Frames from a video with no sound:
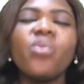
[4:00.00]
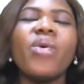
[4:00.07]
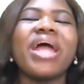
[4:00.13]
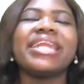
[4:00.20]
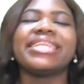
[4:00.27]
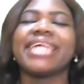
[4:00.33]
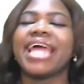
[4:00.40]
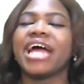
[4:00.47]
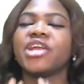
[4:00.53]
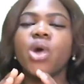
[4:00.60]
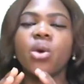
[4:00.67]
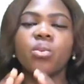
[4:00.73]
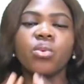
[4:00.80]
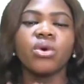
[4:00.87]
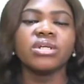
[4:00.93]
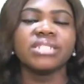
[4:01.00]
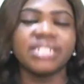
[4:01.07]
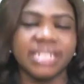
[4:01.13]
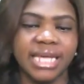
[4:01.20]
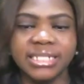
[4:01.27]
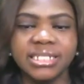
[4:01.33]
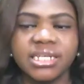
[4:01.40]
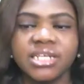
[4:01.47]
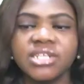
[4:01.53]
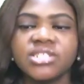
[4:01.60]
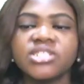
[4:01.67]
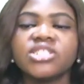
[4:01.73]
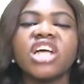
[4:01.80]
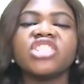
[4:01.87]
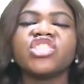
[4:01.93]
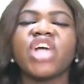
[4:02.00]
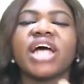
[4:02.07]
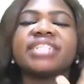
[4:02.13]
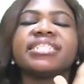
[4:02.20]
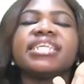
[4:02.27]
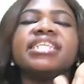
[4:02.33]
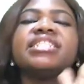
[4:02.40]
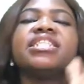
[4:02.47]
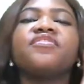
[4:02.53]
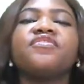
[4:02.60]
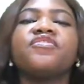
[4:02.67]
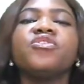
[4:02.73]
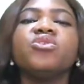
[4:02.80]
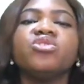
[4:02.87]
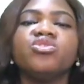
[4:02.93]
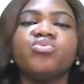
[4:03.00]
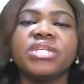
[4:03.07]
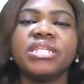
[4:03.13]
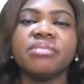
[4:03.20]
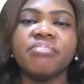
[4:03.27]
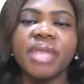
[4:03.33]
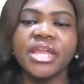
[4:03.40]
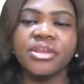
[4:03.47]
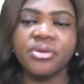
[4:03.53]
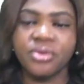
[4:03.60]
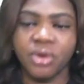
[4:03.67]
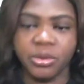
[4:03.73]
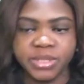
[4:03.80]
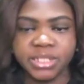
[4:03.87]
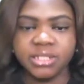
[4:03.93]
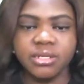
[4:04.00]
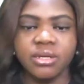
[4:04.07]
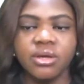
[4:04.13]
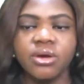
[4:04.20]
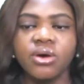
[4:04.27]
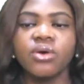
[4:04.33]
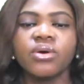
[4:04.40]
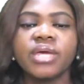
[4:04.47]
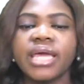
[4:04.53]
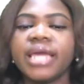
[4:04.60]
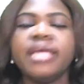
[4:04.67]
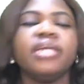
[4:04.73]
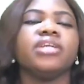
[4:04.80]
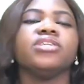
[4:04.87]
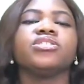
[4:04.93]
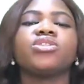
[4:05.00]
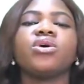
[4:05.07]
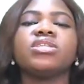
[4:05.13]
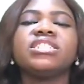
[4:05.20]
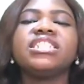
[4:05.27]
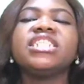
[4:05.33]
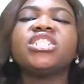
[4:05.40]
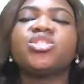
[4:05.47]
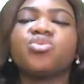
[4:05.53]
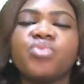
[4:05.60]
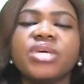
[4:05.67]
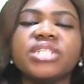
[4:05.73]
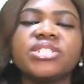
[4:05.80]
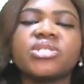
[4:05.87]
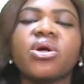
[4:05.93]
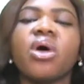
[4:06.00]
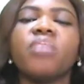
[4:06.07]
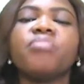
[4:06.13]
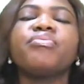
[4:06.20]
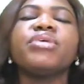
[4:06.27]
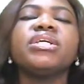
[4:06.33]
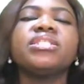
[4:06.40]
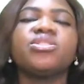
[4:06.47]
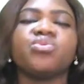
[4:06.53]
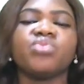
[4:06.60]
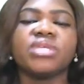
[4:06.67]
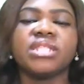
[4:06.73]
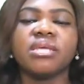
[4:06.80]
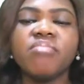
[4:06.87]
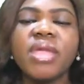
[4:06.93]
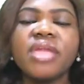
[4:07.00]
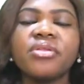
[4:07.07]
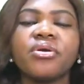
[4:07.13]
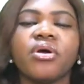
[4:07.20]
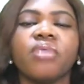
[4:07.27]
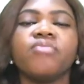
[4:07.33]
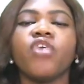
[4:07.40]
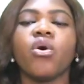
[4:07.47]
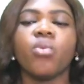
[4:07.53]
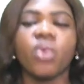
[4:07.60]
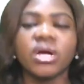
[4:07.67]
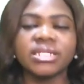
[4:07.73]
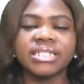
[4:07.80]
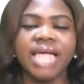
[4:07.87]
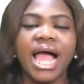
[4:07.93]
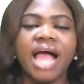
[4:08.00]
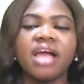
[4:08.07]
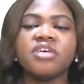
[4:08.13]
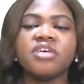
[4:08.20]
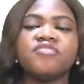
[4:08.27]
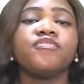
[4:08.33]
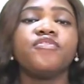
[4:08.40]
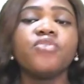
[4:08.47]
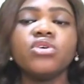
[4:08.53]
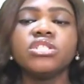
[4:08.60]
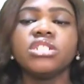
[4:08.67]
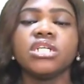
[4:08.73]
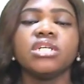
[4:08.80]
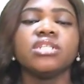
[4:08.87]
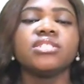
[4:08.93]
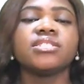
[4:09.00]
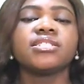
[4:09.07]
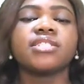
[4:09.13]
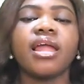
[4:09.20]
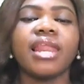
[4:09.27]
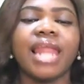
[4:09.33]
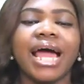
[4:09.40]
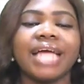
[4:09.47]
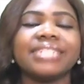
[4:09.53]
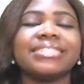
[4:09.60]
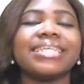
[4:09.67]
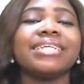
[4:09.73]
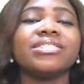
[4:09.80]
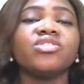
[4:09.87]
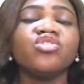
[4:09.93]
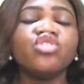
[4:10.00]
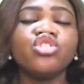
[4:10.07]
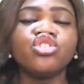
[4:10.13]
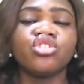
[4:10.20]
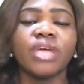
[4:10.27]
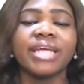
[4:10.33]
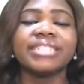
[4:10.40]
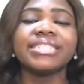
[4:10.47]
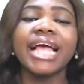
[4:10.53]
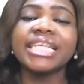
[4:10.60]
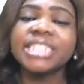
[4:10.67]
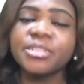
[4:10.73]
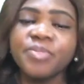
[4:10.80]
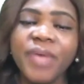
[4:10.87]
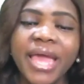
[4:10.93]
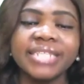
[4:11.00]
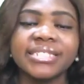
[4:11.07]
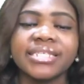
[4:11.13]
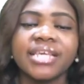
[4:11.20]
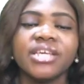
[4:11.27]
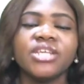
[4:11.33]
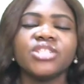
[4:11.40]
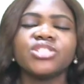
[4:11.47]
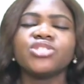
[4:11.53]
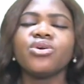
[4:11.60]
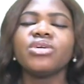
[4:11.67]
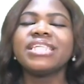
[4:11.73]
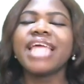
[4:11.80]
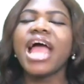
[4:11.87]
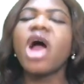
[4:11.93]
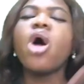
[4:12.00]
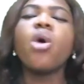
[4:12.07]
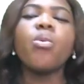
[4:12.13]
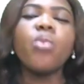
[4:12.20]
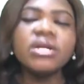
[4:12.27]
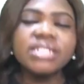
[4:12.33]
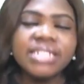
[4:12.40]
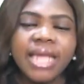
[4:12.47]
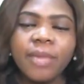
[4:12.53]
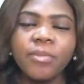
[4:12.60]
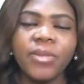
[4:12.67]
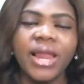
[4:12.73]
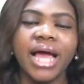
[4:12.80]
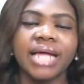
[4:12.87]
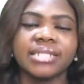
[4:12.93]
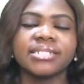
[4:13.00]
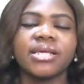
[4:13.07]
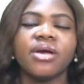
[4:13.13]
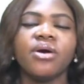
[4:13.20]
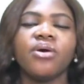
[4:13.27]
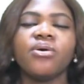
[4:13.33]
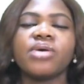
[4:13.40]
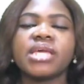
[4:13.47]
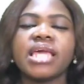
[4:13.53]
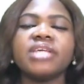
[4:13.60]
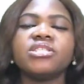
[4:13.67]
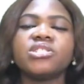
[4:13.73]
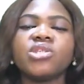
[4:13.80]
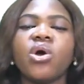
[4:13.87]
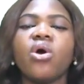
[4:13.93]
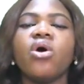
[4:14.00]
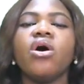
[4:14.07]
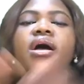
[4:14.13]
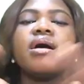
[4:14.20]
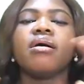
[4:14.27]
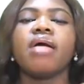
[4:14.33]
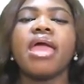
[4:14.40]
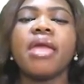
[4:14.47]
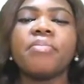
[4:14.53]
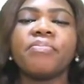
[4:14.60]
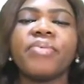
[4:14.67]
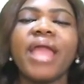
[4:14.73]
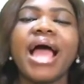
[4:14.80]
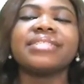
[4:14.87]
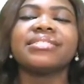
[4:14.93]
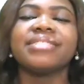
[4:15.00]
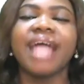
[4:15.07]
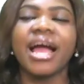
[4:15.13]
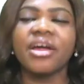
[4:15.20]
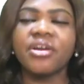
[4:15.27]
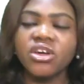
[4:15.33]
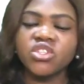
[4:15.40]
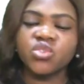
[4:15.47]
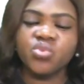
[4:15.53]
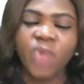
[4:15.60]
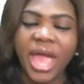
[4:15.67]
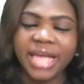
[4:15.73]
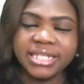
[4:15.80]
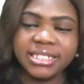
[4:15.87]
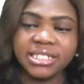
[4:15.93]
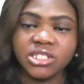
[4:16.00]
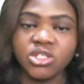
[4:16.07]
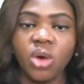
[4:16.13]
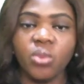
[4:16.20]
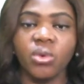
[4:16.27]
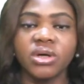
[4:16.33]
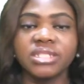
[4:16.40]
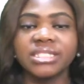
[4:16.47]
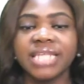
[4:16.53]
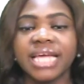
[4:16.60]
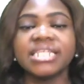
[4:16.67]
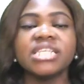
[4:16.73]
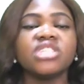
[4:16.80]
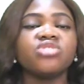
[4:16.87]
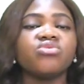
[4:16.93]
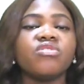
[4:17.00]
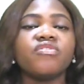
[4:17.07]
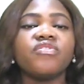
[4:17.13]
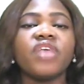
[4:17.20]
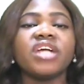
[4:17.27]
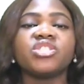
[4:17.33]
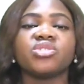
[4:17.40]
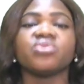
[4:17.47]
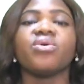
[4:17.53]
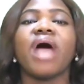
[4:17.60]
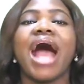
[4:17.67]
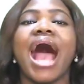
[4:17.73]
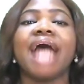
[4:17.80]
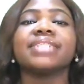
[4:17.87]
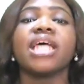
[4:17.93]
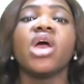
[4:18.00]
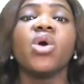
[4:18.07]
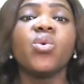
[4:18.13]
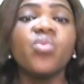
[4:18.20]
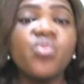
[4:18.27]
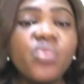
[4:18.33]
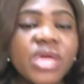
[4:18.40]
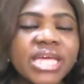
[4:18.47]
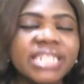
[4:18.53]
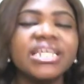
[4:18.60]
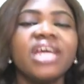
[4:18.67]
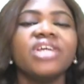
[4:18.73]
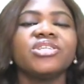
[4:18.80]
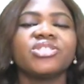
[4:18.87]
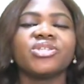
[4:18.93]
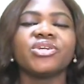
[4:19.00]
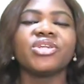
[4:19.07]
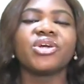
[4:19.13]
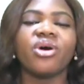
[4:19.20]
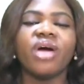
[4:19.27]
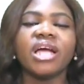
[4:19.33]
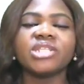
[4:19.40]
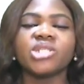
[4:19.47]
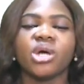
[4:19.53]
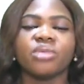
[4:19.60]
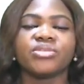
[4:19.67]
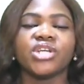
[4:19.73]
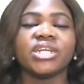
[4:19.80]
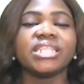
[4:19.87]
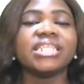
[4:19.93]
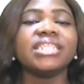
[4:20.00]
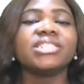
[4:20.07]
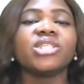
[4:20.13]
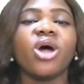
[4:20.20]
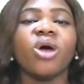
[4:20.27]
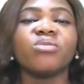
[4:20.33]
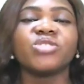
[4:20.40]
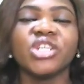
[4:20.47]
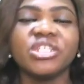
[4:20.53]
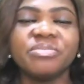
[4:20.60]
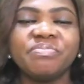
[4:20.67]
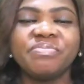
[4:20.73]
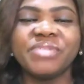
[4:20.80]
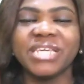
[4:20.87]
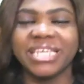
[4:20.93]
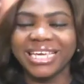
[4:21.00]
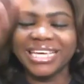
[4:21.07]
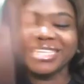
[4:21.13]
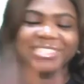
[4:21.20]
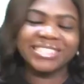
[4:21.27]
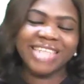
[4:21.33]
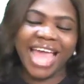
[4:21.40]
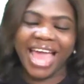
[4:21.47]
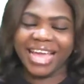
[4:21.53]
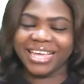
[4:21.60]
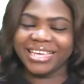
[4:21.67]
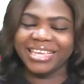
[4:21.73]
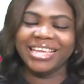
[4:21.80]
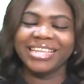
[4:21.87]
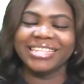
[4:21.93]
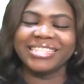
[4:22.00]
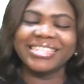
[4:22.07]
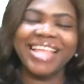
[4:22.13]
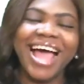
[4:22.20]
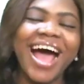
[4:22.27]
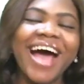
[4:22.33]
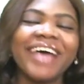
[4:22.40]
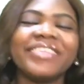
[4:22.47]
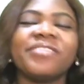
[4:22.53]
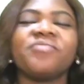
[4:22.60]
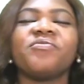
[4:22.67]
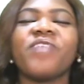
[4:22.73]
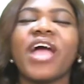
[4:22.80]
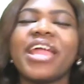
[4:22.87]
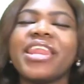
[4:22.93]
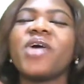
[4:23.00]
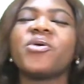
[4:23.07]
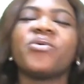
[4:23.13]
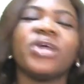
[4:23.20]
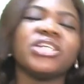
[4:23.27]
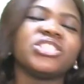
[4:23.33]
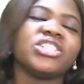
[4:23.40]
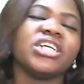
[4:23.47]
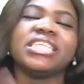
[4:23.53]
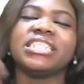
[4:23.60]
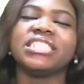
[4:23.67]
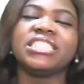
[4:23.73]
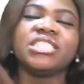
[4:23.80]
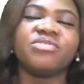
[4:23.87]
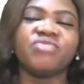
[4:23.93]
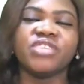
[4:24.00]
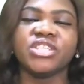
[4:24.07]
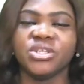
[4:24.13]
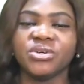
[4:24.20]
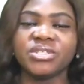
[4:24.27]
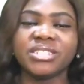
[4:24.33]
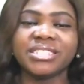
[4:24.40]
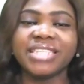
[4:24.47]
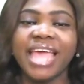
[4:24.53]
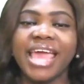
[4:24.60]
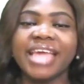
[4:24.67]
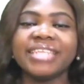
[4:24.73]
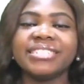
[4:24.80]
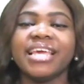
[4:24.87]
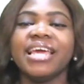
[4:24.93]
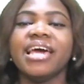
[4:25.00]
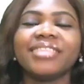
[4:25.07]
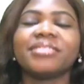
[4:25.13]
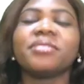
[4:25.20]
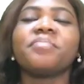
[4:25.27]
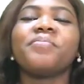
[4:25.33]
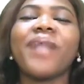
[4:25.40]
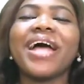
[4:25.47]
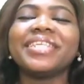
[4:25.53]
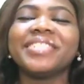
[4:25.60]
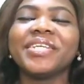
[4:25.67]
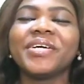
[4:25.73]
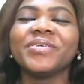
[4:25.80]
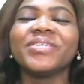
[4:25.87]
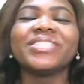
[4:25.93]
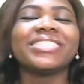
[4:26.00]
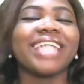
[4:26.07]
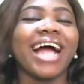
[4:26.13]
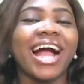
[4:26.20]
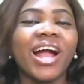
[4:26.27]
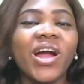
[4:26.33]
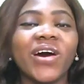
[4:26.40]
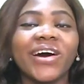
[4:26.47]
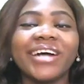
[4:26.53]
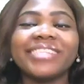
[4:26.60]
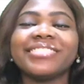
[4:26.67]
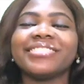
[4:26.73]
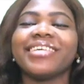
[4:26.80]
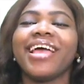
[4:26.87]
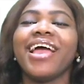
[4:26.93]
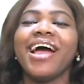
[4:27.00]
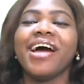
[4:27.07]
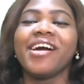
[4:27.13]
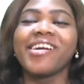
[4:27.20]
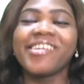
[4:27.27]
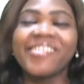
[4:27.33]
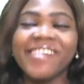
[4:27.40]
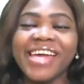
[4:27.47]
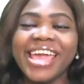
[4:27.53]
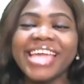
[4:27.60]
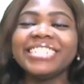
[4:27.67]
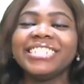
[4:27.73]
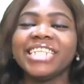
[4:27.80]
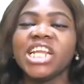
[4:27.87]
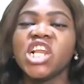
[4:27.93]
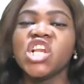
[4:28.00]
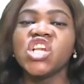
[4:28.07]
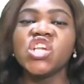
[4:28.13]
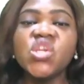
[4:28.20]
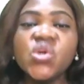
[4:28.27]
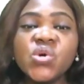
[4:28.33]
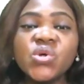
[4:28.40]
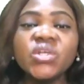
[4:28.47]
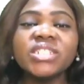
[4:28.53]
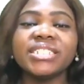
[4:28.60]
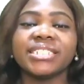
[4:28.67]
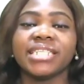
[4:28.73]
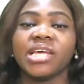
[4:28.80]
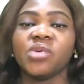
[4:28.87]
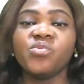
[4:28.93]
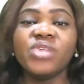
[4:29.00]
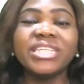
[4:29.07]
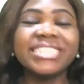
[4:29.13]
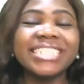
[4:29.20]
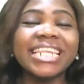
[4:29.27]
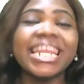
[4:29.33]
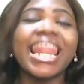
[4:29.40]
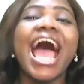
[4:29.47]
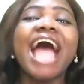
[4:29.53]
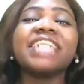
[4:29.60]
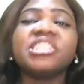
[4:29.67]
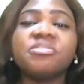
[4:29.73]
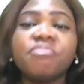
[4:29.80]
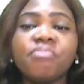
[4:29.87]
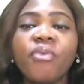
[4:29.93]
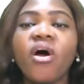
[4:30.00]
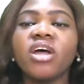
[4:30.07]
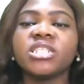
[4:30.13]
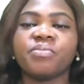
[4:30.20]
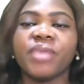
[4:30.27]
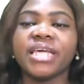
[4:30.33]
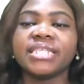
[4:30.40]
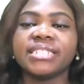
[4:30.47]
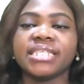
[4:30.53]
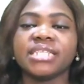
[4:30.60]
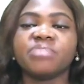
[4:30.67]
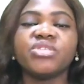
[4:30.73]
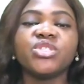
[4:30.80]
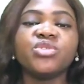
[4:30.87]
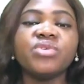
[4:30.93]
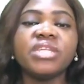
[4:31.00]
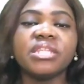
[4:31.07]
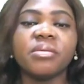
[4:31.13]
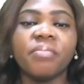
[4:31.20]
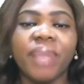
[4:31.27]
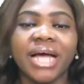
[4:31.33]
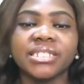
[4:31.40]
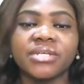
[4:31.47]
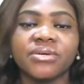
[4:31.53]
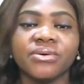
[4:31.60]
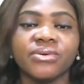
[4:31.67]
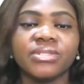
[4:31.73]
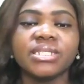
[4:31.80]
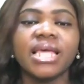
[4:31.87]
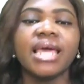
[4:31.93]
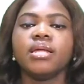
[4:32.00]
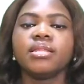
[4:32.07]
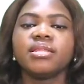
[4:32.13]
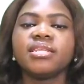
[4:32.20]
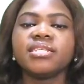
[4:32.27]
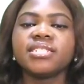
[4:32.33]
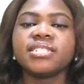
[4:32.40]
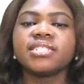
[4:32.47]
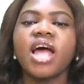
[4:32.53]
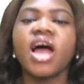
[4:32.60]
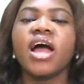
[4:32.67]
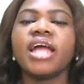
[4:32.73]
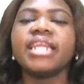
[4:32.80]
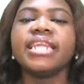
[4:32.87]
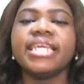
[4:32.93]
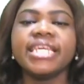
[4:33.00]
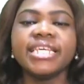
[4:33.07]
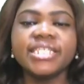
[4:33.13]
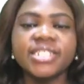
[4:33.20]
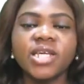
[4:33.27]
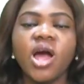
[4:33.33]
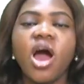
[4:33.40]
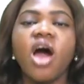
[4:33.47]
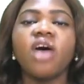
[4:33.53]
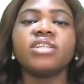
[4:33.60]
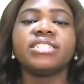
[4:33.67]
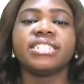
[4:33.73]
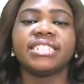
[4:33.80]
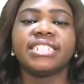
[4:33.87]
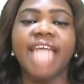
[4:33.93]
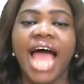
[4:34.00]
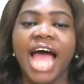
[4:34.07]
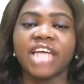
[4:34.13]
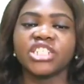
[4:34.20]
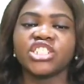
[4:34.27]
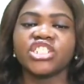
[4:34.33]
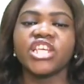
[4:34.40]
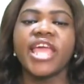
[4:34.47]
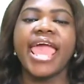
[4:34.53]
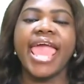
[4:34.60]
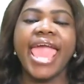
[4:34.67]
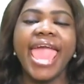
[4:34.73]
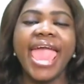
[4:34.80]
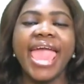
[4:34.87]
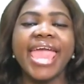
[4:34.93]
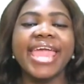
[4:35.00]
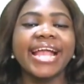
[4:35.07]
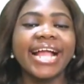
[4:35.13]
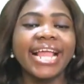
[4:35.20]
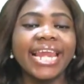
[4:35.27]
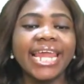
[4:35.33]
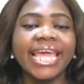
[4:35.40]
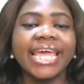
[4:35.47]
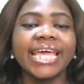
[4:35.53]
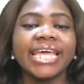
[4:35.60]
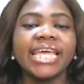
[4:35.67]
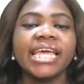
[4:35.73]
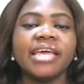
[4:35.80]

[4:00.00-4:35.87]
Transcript: where they are not wanted, such as in the field with the main crops. Okay, so these weeds compete with the main crop for water, food, sunlight, nutrients, and space. So they are unwanted plants. Okay, so a plant that grows where it is not wanted is referred to as weed. So the correct option is option B. Check. Now the final question in this video says the particles are coarse, grained, loose, with large pore spaces between the particles. The soil is called dash. A. Clay,